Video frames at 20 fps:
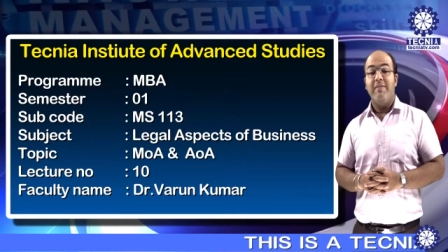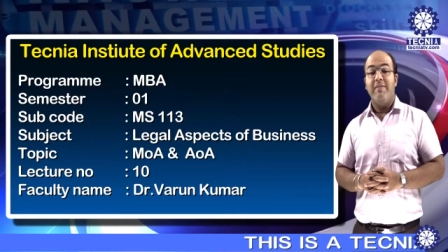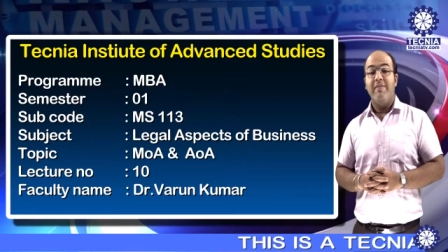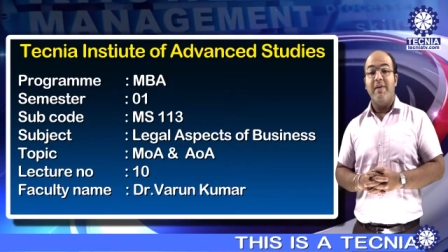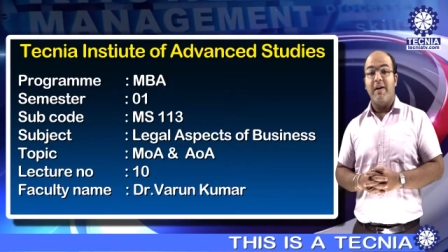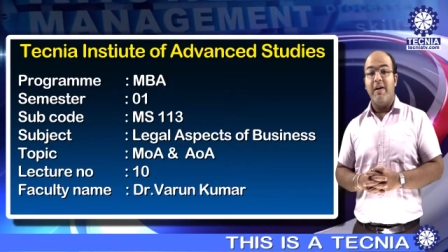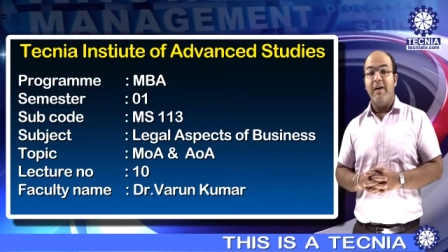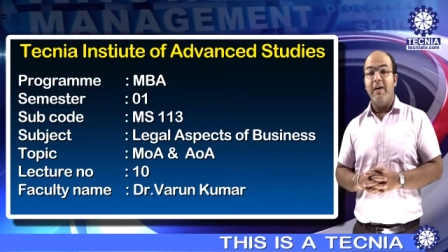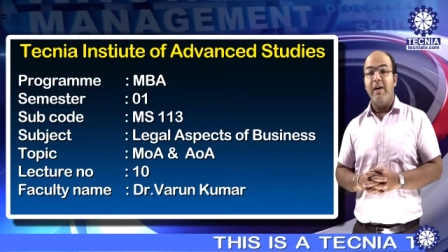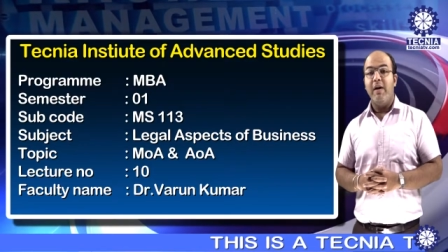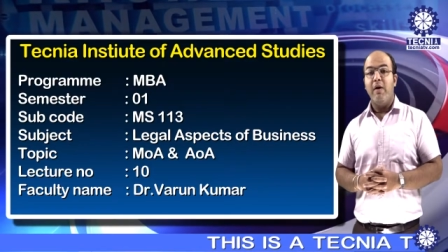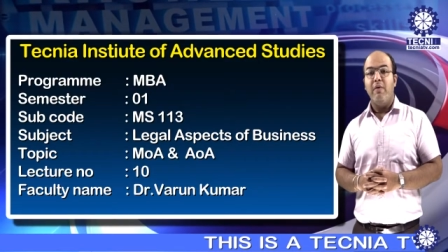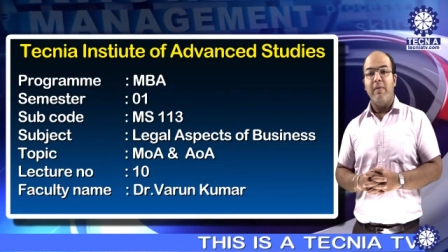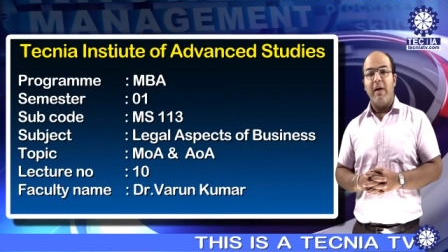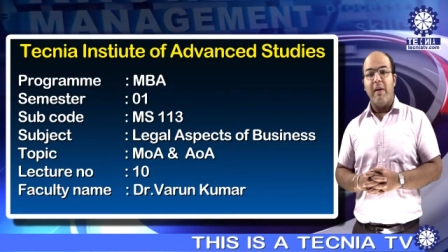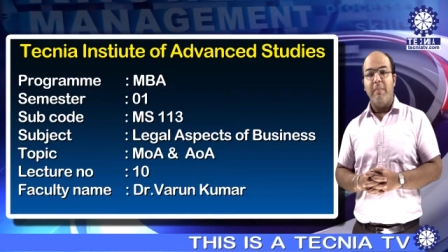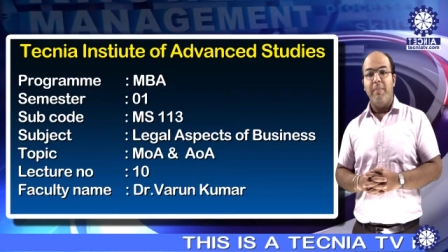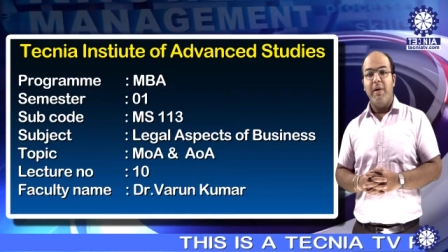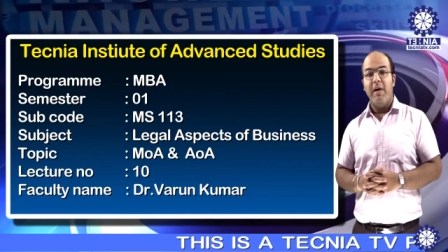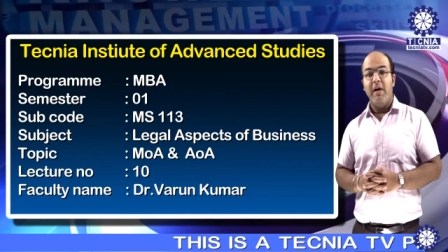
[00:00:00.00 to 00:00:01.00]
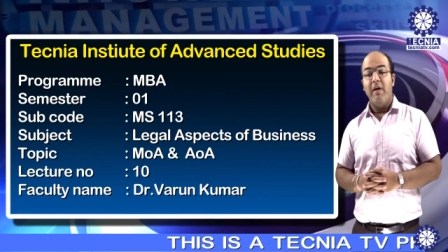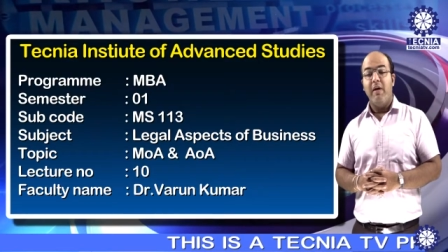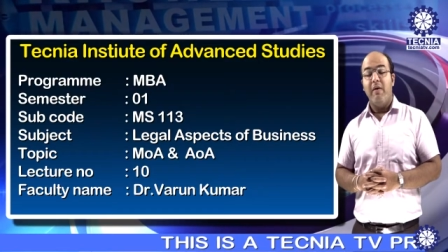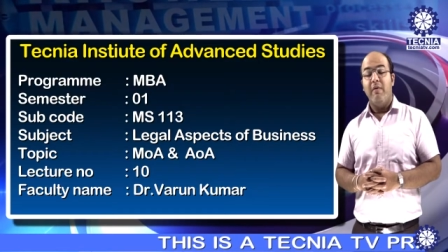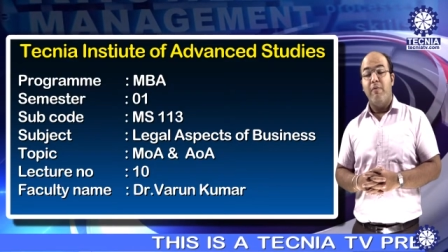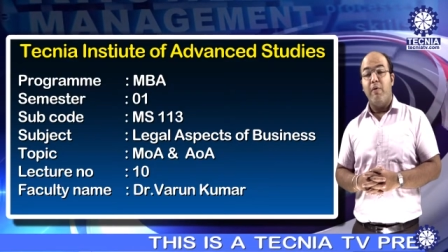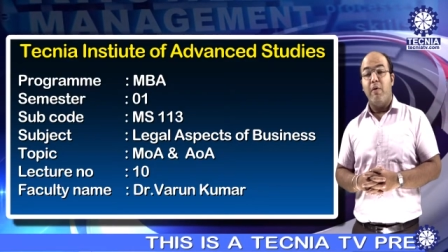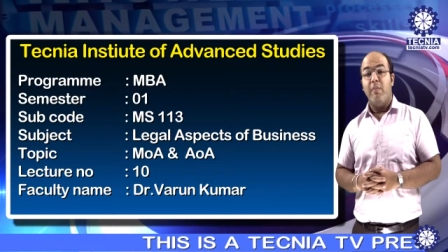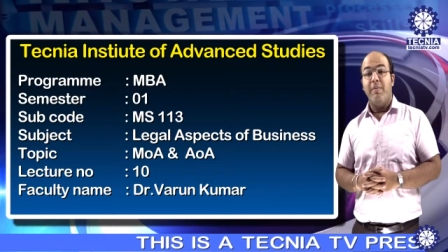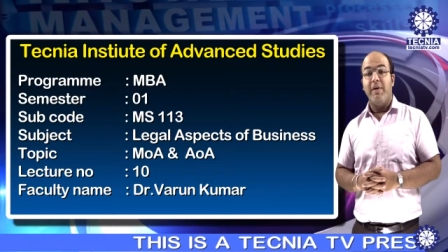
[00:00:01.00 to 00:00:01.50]
faculty of MBA
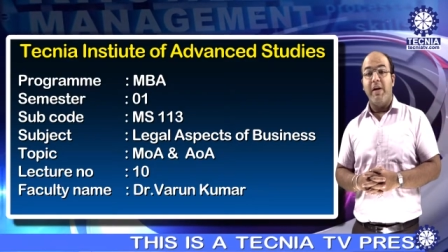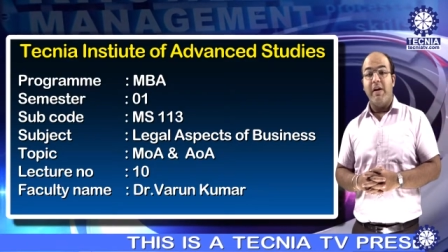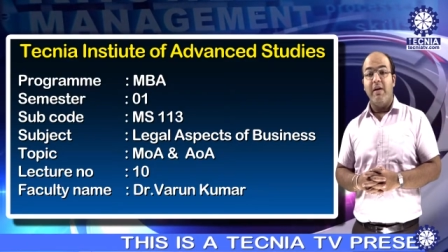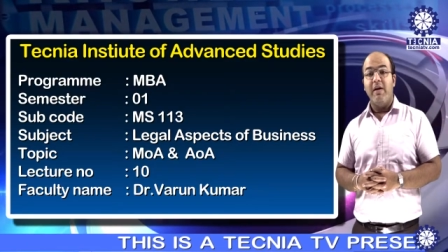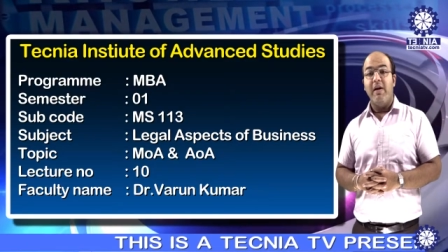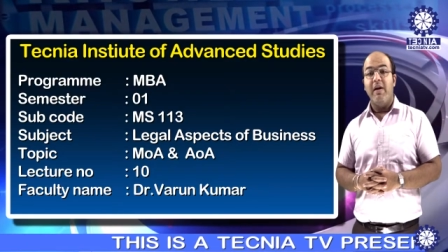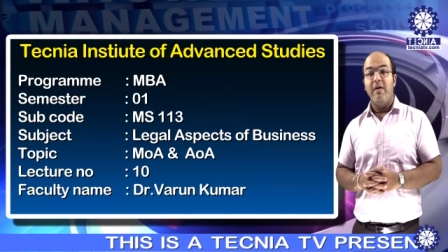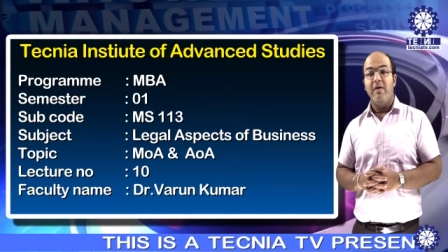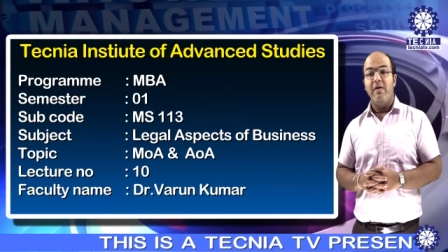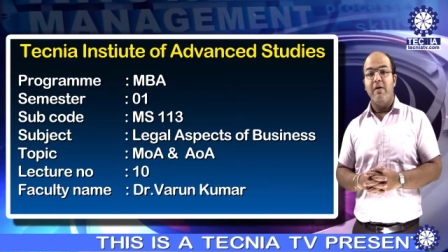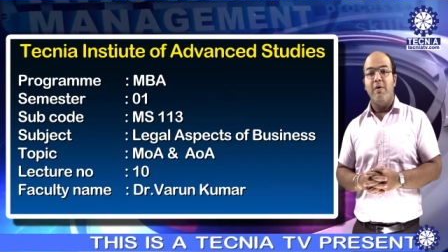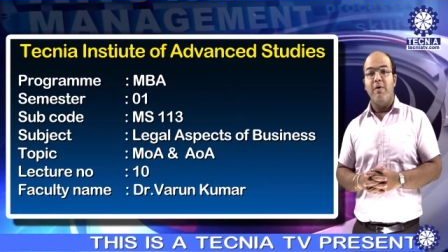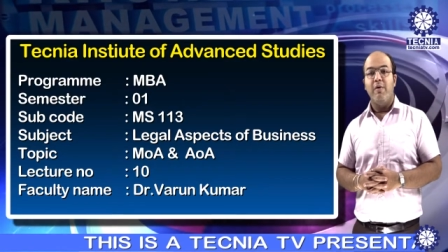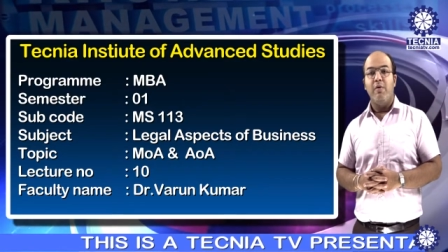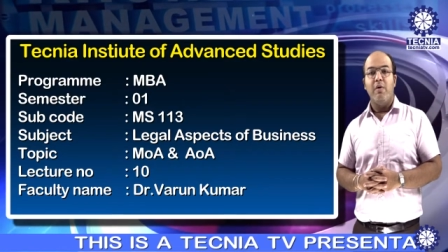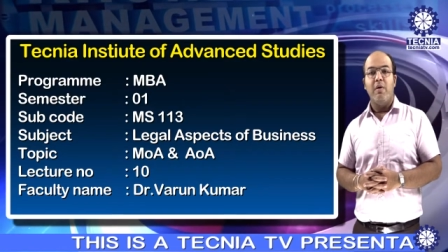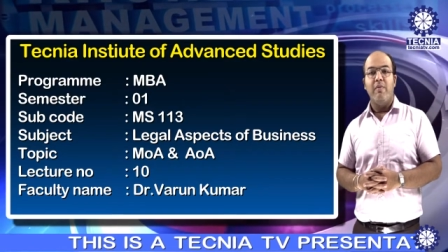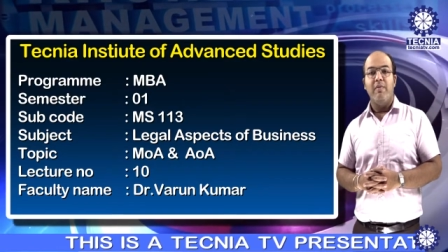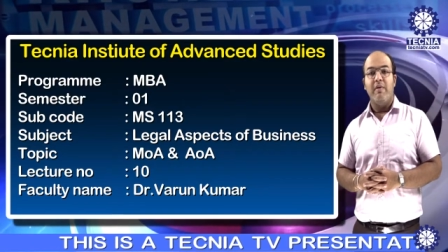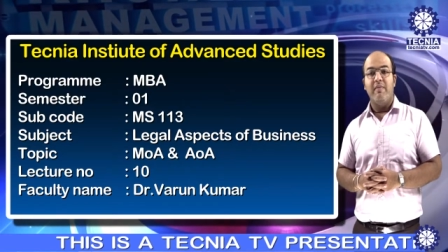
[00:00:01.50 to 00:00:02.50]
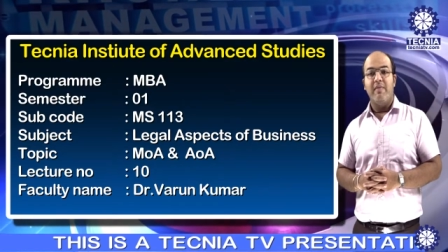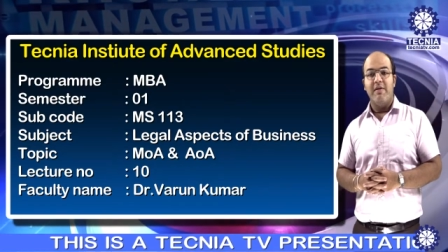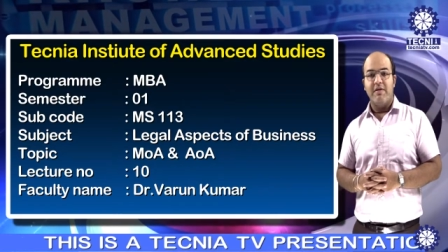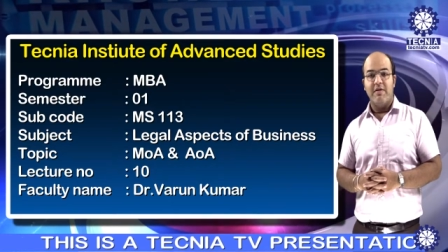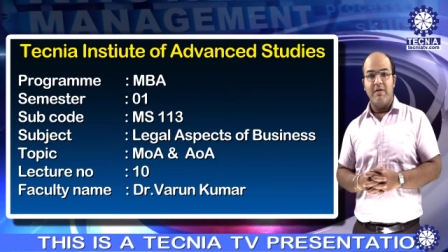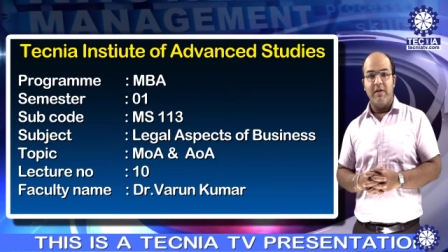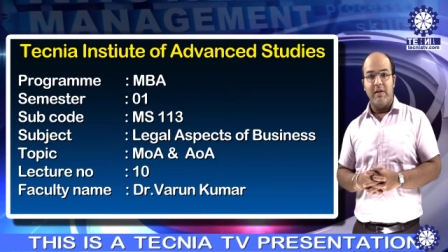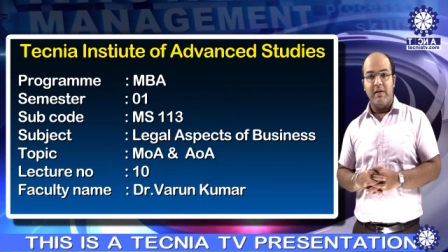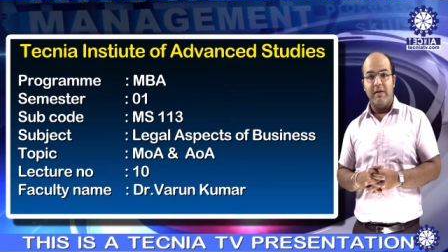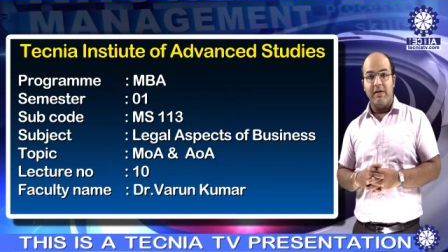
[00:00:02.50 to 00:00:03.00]
from Tecnia Institute of Advanced
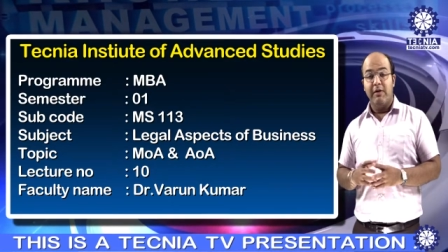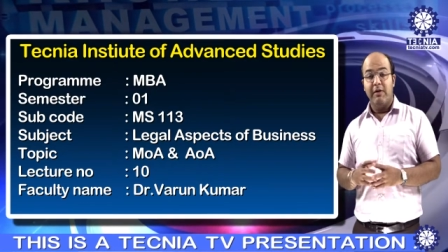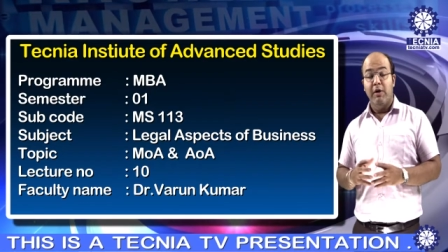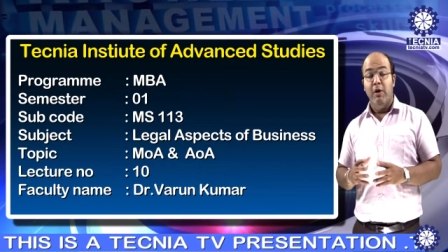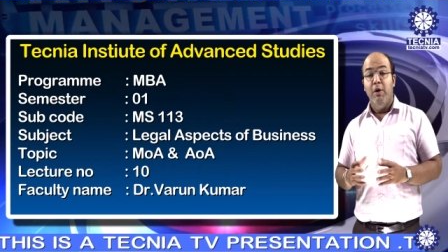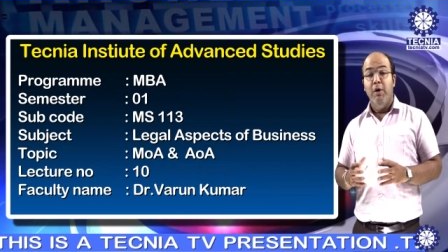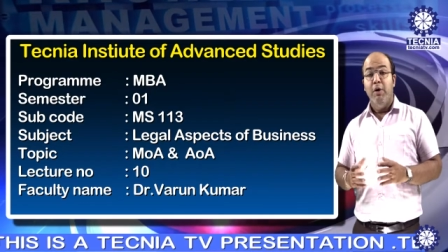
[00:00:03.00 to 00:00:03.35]
Studies.